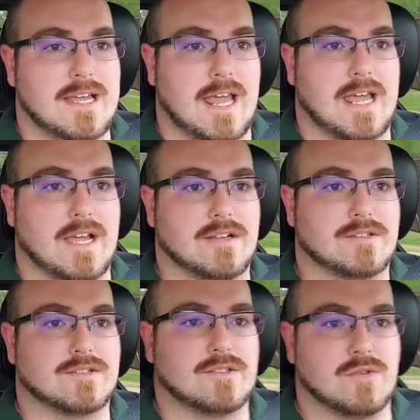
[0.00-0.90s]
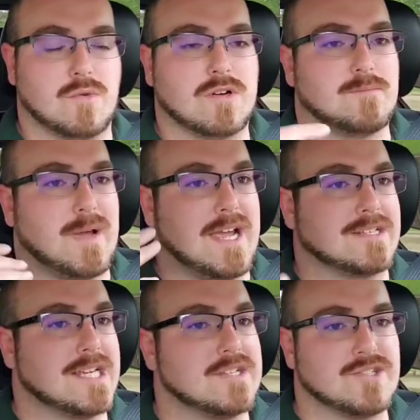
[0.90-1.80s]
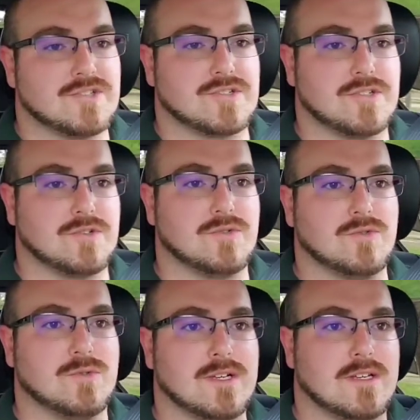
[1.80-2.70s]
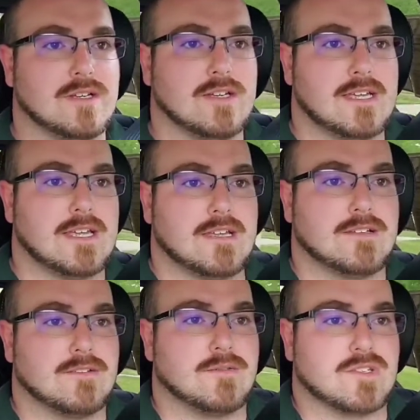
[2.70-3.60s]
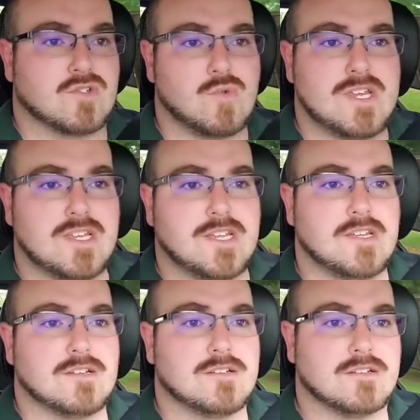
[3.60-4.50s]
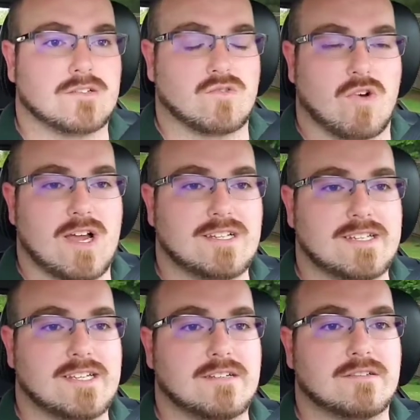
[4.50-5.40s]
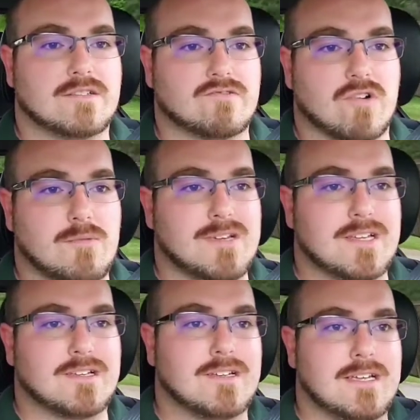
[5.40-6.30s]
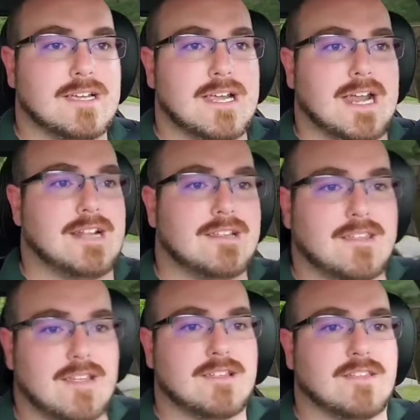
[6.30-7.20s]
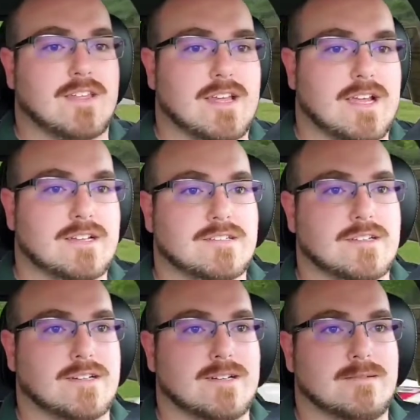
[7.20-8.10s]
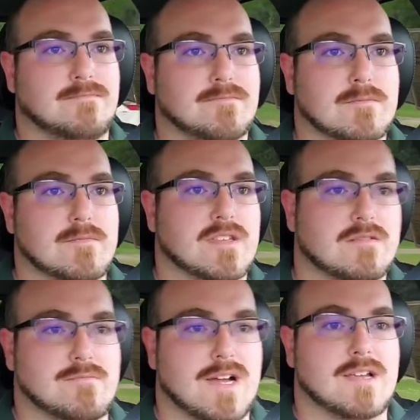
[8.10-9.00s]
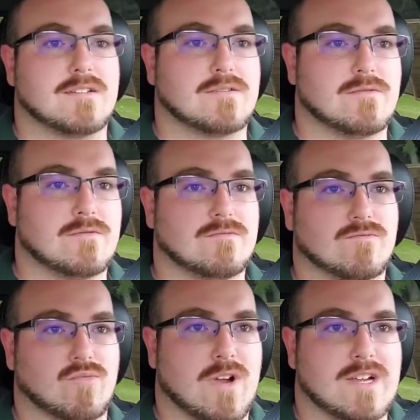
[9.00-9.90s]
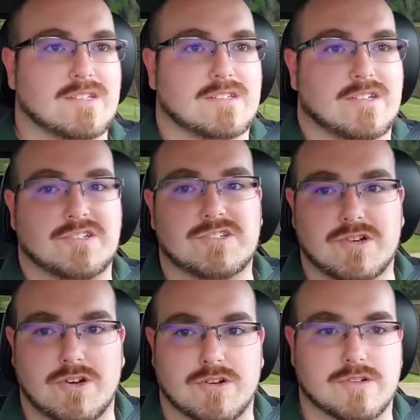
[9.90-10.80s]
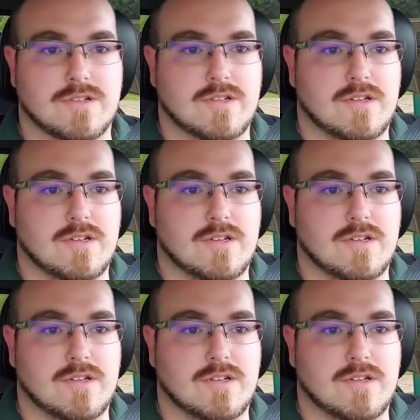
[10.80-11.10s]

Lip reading: and you want to pay attention to squeaking, grinding, scrubbing, anything that might raise concern.